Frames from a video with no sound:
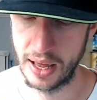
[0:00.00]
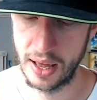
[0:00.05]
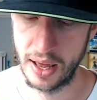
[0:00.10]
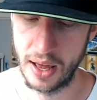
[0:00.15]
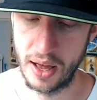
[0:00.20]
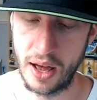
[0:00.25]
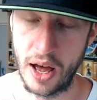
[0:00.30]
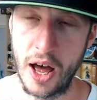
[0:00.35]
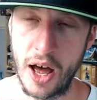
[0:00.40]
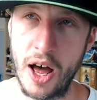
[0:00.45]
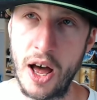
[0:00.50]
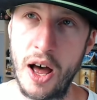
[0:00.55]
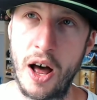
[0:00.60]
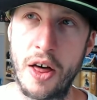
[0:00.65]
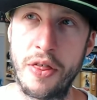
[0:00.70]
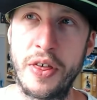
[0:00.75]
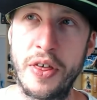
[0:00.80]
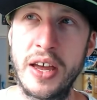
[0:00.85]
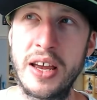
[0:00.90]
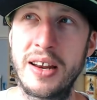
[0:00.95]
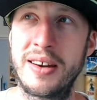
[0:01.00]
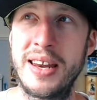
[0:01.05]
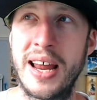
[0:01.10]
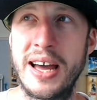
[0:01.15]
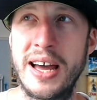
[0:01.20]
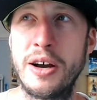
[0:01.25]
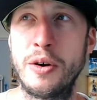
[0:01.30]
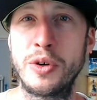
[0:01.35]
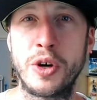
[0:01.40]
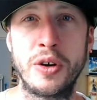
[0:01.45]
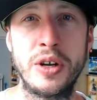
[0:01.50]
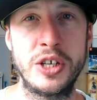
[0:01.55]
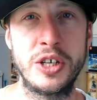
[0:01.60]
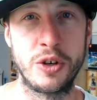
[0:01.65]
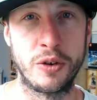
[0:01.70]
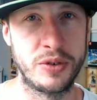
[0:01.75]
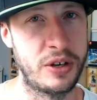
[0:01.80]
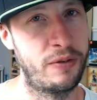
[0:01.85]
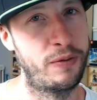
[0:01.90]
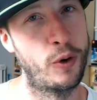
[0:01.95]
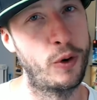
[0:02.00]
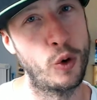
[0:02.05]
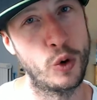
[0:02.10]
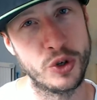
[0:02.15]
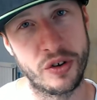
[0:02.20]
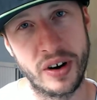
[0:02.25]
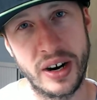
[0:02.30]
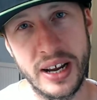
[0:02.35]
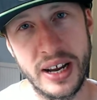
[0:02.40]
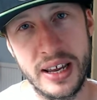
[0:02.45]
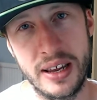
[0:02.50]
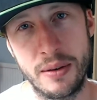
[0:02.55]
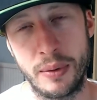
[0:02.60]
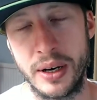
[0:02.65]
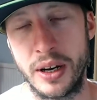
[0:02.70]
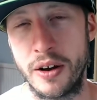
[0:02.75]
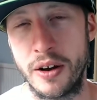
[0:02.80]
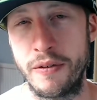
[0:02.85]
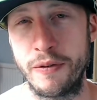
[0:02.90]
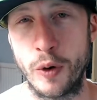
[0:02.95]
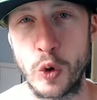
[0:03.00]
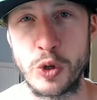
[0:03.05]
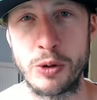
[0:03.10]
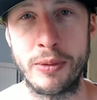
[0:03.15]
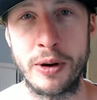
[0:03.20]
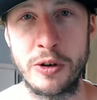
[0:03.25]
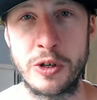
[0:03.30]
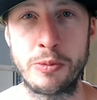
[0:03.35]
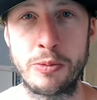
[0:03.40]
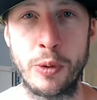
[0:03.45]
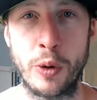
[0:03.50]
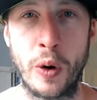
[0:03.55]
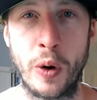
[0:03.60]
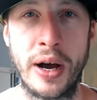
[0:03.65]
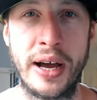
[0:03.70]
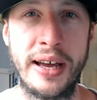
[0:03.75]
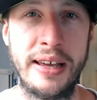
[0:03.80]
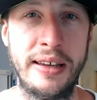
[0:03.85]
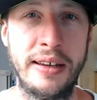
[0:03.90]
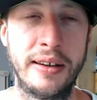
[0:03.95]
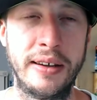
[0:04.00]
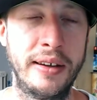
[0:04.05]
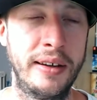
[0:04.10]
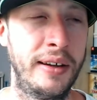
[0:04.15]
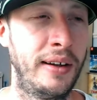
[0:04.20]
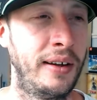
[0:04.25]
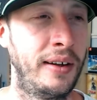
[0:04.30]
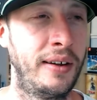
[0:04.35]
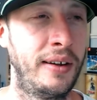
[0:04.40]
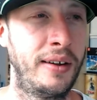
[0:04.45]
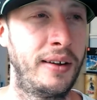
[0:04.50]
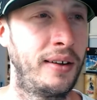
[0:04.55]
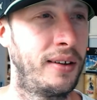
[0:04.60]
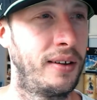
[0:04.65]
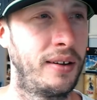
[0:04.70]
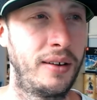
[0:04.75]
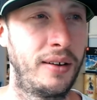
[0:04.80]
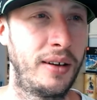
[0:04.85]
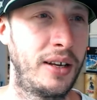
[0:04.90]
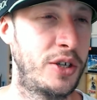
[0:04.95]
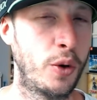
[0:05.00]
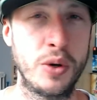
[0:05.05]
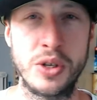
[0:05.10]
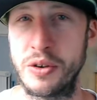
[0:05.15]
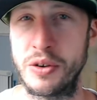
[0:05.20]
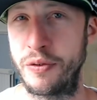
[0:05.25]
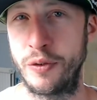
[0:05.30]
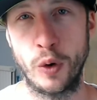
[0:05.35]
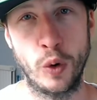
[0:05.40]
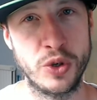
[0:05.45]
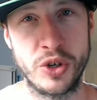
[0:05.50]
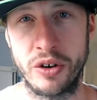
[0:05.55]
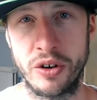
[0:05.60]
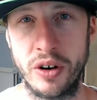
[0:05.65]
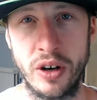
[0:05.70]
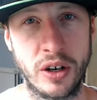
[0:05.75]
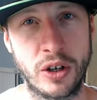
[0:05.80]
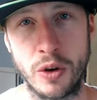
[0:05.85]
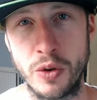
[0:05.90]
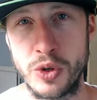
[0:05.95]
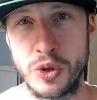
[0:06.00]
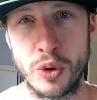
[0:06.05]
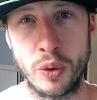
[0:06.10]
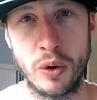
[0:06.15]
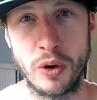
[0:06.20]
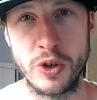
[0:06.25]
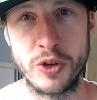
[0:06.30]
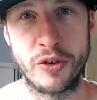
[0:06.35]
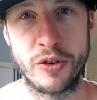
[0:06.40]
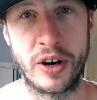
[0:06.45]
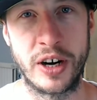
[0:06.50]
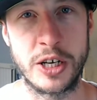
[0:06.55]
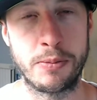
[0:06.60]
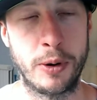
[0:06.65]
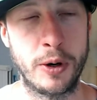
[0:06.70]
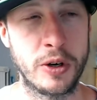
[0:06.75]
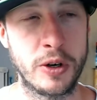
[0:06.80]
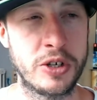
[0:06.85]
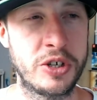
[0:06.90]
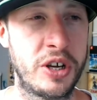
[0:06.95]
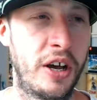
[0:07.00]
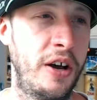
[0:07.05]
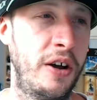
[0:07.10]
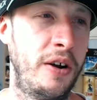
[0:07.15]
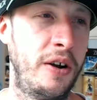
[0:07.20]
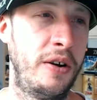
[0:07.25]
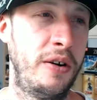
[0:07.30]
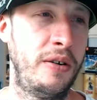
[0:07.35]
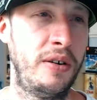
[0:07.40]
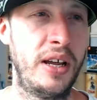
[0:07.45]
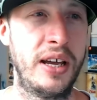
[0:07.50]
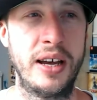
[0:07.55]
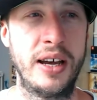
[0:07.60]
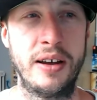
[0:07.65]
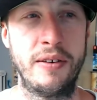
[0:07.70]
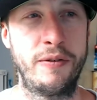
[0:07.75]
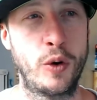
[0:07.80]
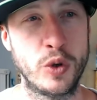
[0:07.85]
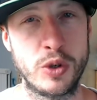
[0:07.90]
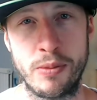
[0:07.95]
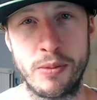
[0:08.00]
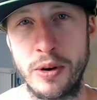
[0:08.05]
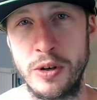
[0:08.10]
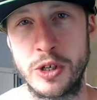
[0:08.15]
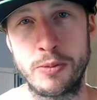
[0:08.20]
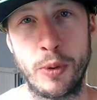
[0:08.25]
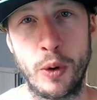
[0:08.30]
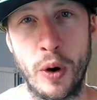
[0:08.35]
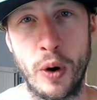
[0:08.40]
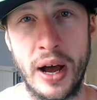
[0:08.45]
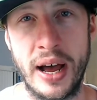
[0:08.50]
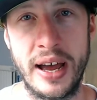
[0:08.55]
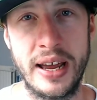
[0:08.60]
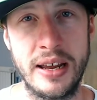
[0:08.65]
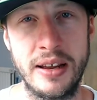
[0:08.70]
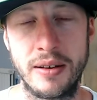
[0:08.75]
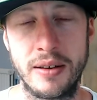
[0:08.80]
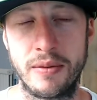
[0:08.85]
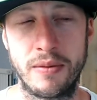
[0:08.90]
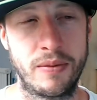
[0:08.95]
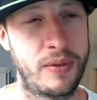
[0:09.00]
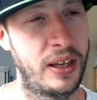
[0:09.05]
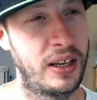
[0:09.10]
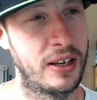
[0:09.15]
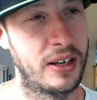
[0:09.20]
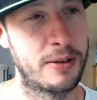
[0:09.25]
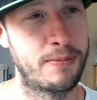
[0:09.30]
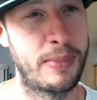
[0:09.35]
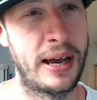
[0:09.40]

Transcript: I think nailed on is obviously Forza 8. We know Forza Motorsport 8. There's always a Forza at a console launch for Xbox. So yeah, Forza Motorsport 8, I think it's bang